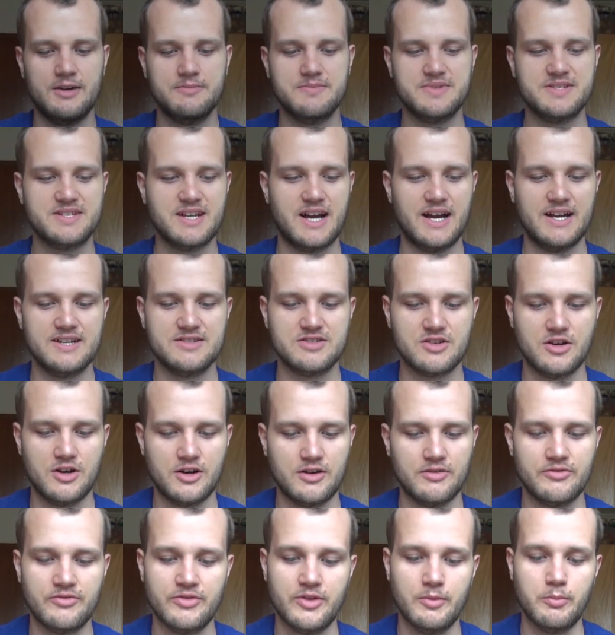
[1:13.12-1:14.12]
size
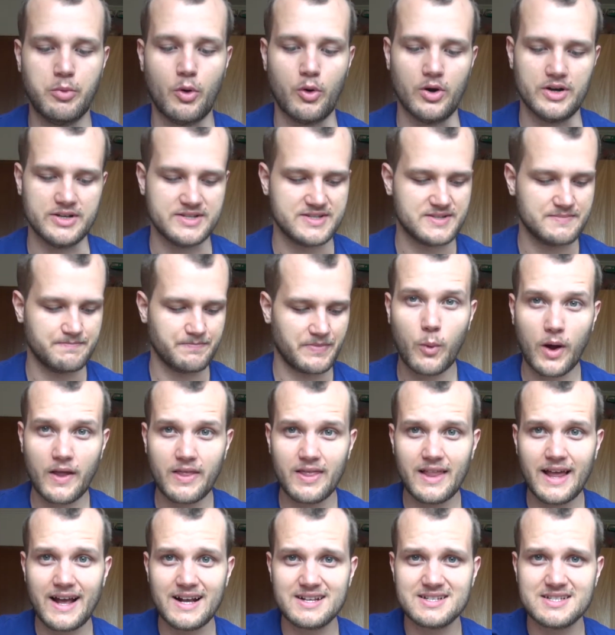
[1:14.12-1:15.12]
of the boards.
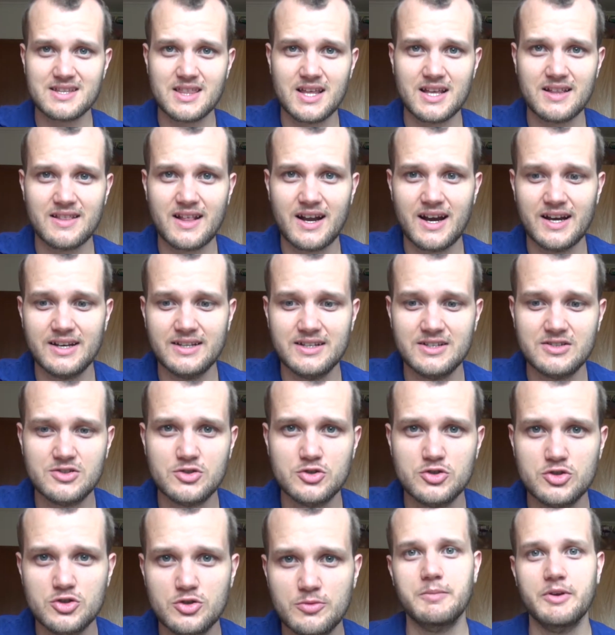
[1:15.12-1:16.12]
One last thing that I need
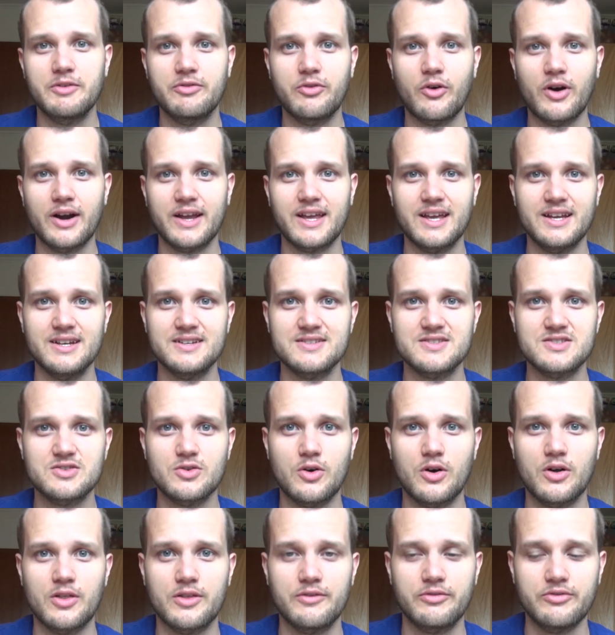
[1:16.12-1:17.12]
to do before I can
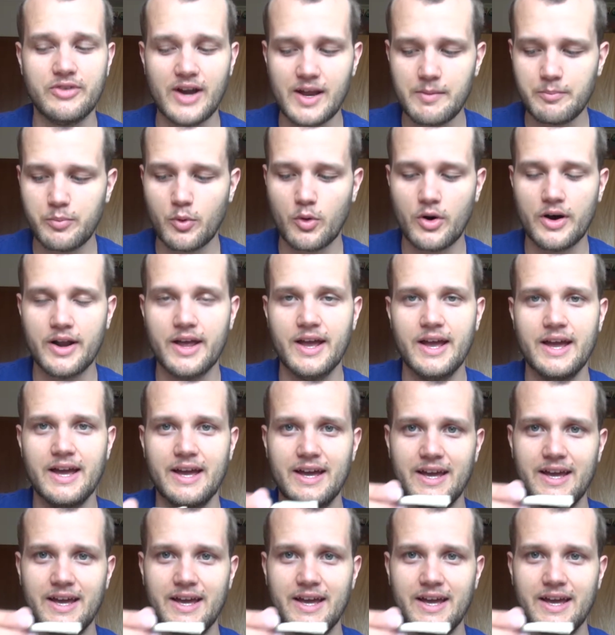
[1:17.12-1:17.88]
install the fretboard